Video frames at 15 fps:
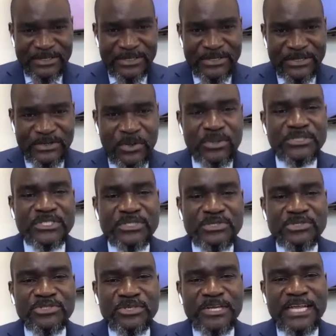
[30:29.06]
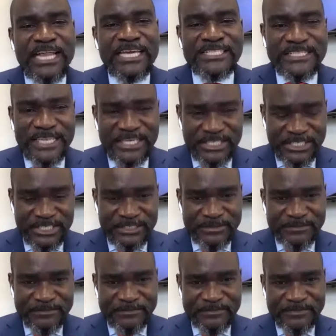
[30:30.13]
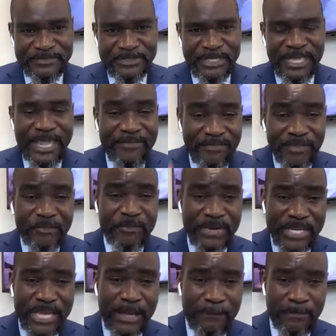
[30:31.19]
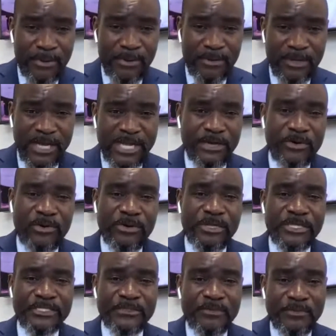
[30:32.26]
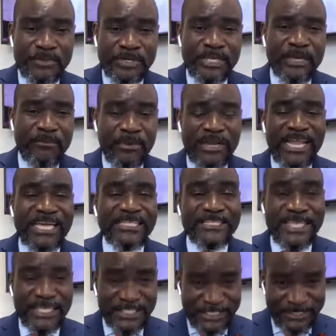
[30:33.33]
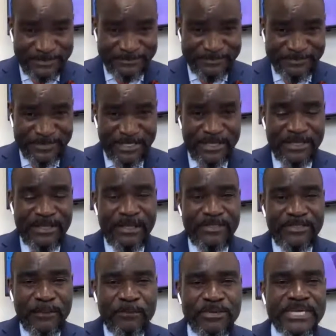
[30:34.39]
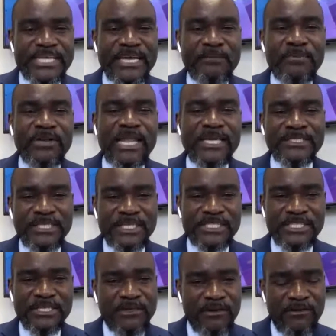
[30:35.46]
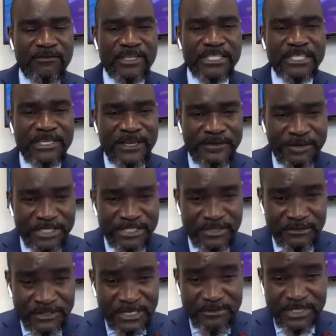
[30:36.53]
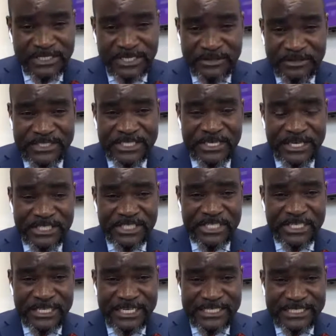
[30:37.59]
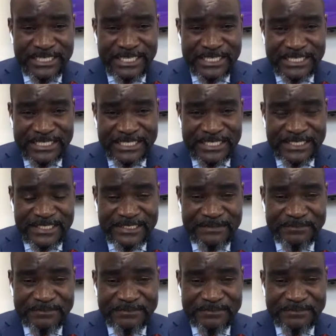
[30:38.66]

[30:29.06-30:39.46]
constitutionalization in the preamble, I call it preambleization. The preambleization of the declaration of Zambia as a Christian nation in 1996